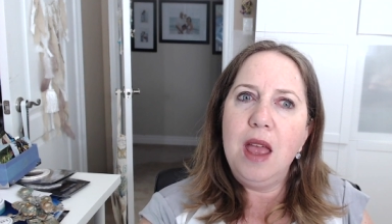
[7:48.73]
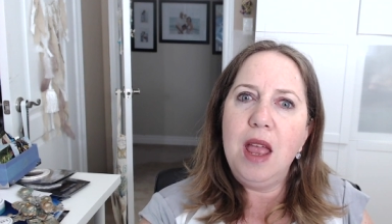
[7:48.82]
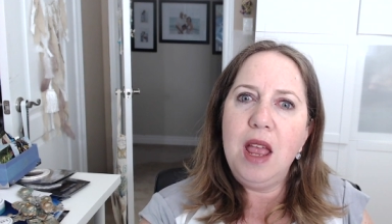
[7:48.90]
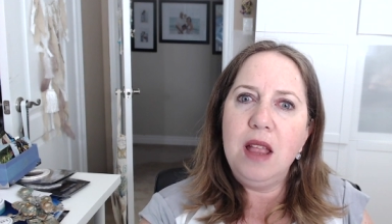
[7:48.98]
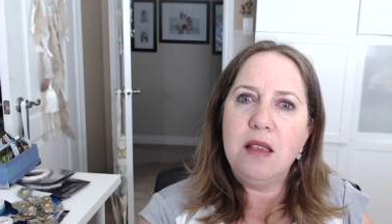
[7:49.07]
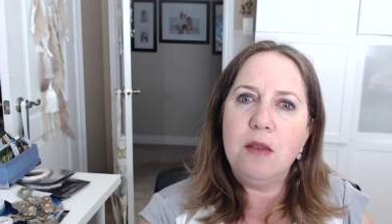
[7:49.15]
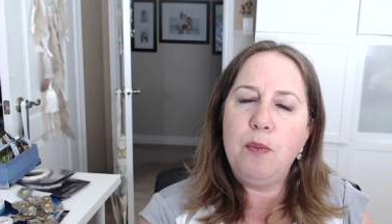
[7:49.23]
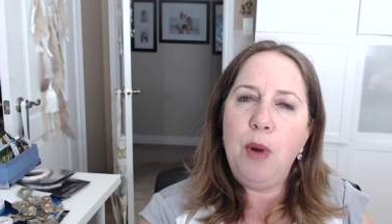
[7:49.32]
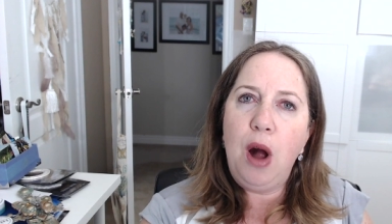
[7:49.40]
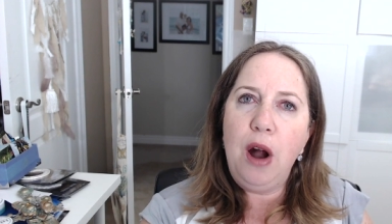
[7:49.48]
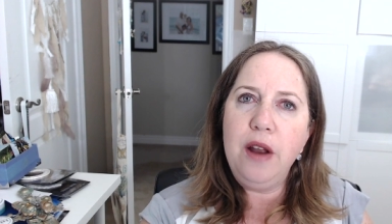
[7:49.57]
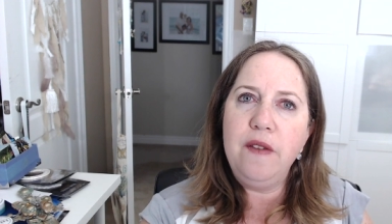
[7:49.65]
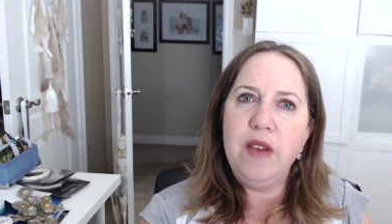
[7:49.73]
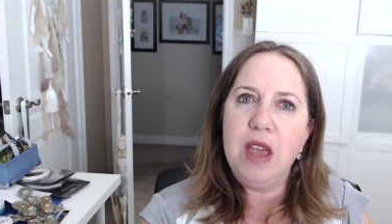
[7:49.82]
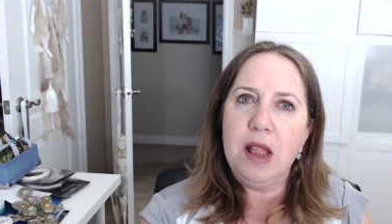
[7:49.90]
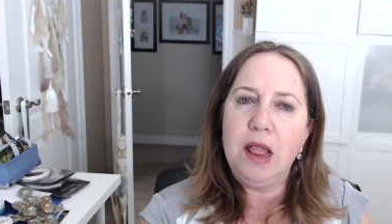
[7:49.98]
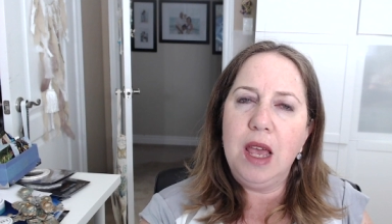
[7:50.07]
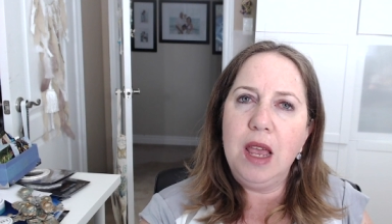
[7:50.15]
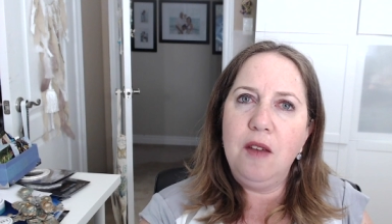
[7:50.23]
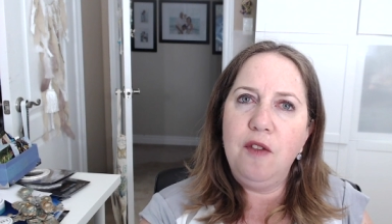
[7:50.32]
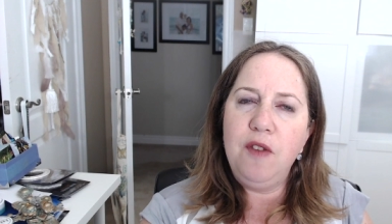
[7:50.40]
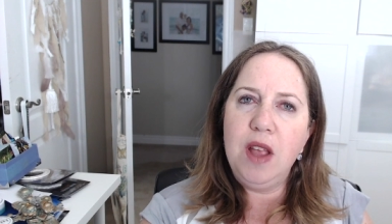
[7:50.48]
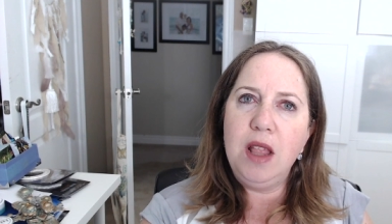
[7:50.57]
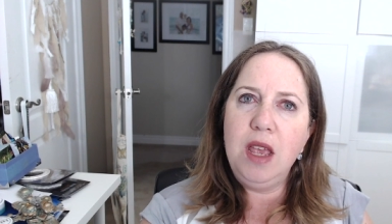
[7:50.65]
it's part of it like
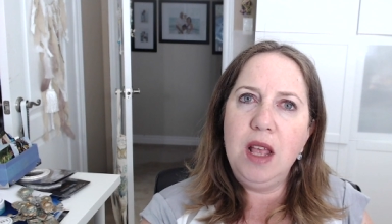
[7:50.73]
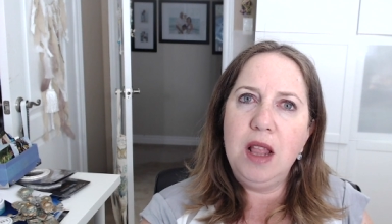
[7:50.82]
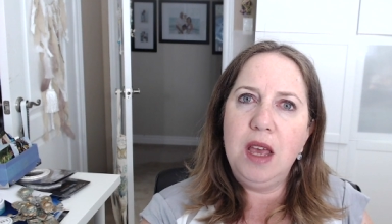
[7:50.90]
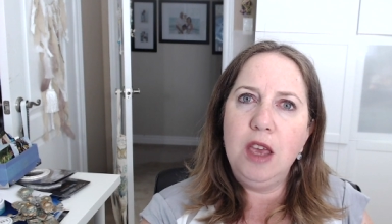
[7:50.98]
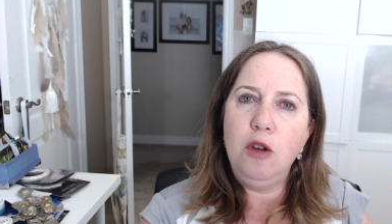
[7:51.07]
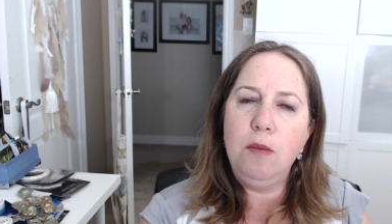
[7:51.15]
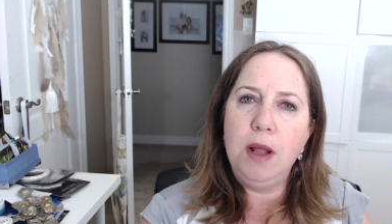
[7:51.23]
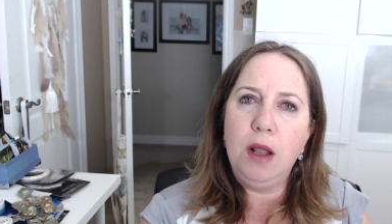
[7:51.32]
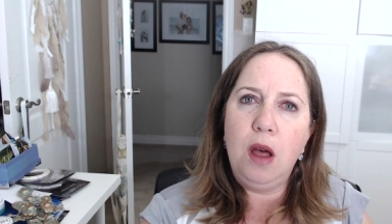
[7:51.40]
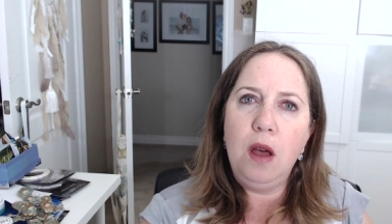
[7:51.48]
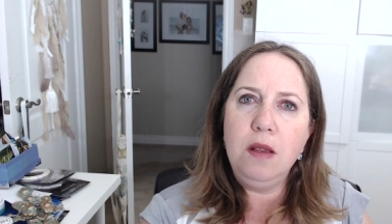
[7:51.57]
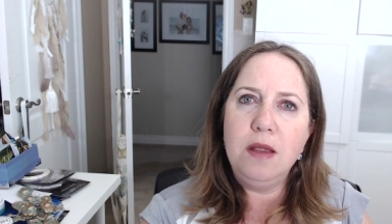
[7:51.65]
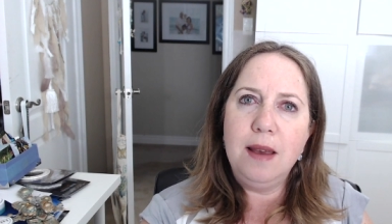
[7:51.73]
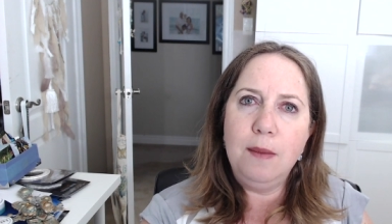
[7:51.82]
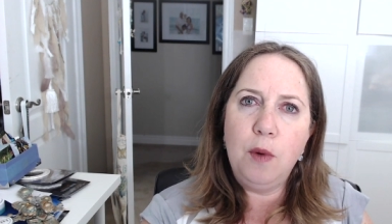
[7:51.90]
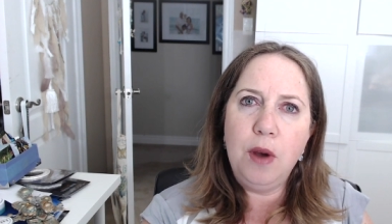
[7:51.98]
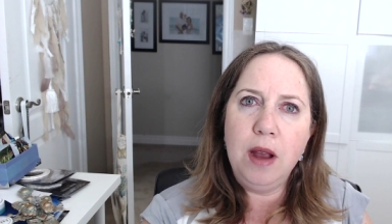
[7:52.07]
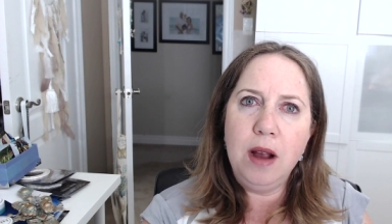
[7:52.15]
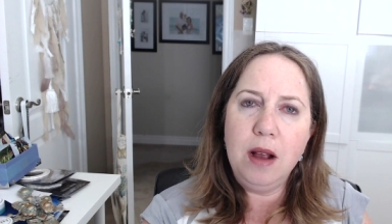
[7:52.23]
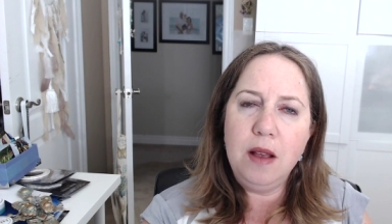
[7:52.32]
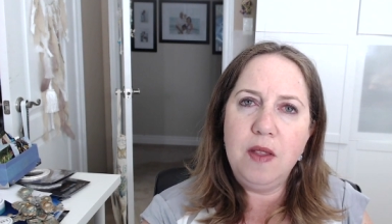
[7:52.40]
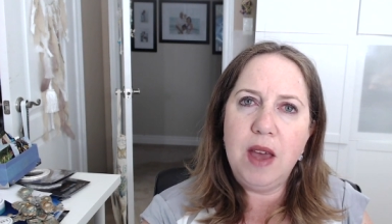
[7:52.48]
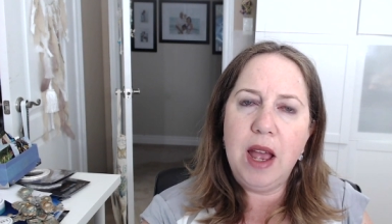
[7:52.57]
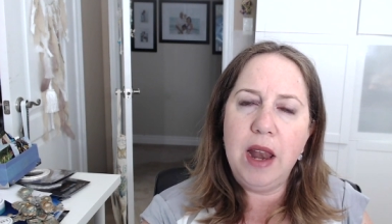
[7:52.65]
feeling like you belong somewhere
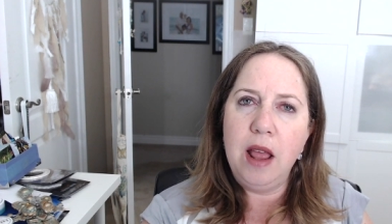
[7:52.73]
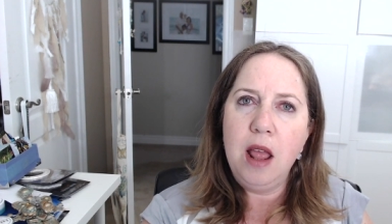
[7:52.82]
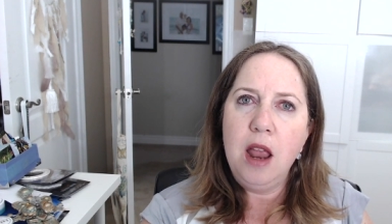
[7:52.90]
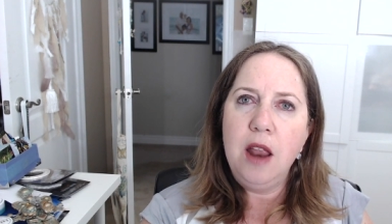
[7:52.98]
that